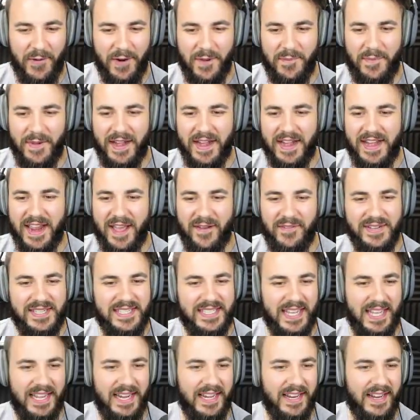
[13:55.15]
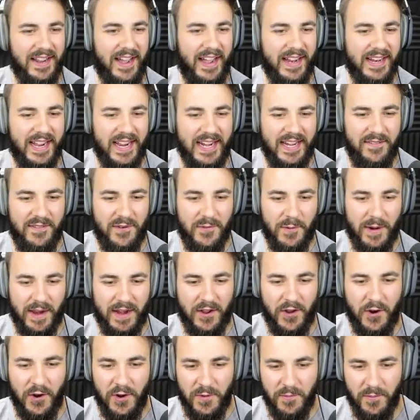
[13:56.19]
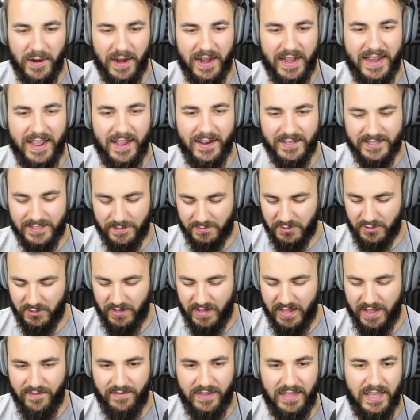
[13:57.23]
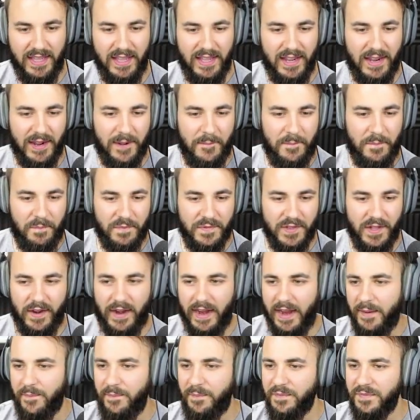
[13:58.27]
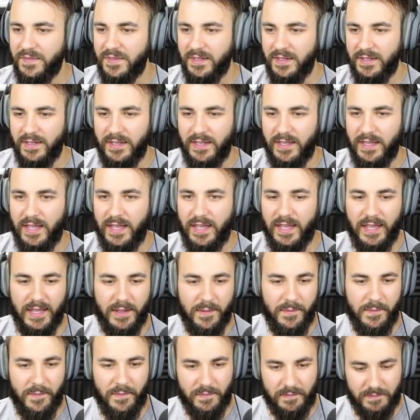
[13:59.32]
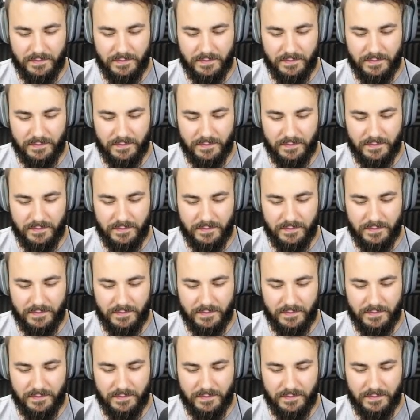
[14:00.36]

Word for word: would have been devastating. I can't even run home right now because I'm too heavy. All right. Um,